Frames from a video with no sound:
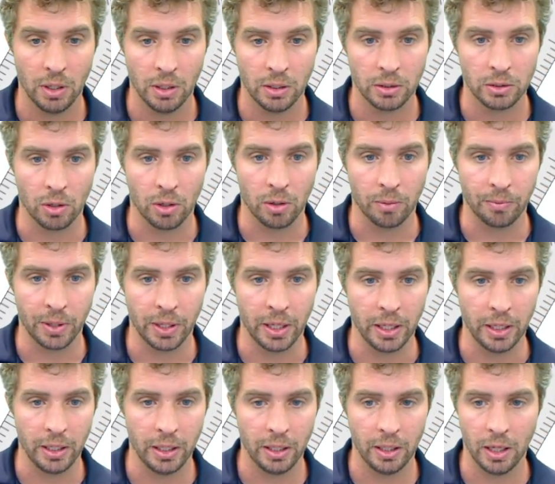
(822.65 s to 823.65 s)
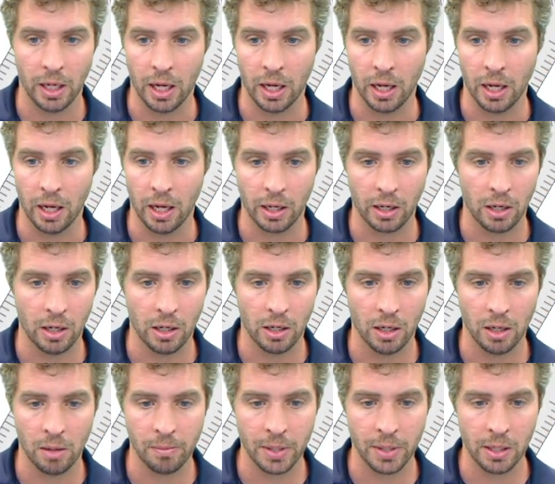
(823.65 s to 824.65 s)
So I'm going to hit
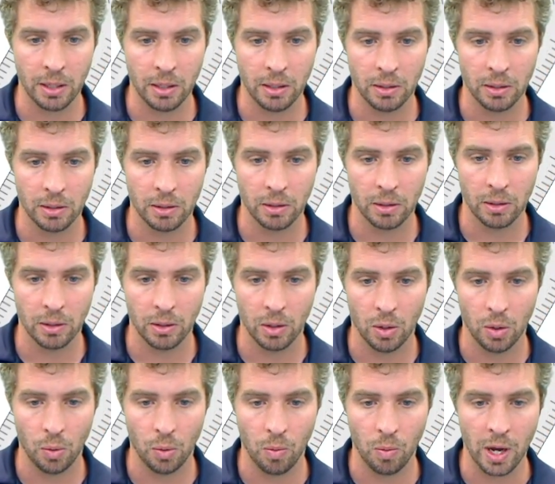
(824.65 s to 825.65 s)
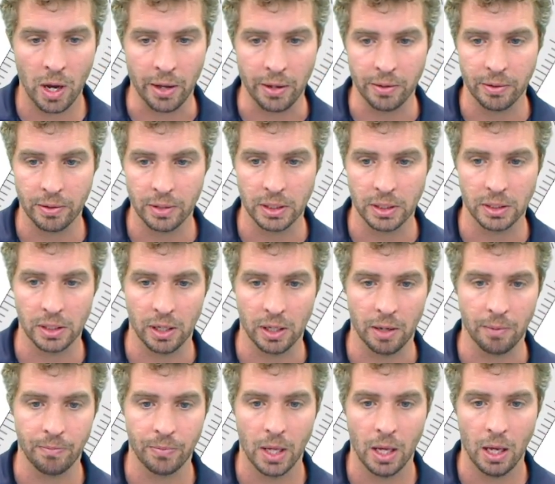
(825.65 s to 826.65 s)
comma y this time.
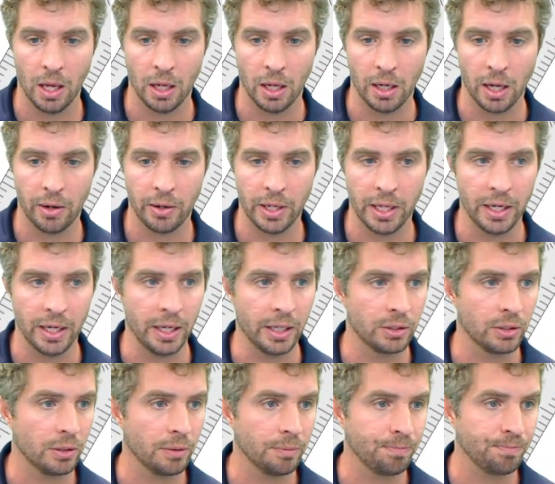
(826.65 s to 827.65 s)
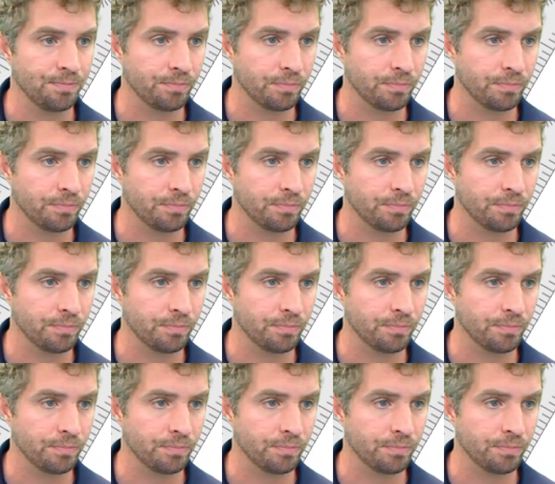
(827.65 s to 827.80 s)
Now I hit enter,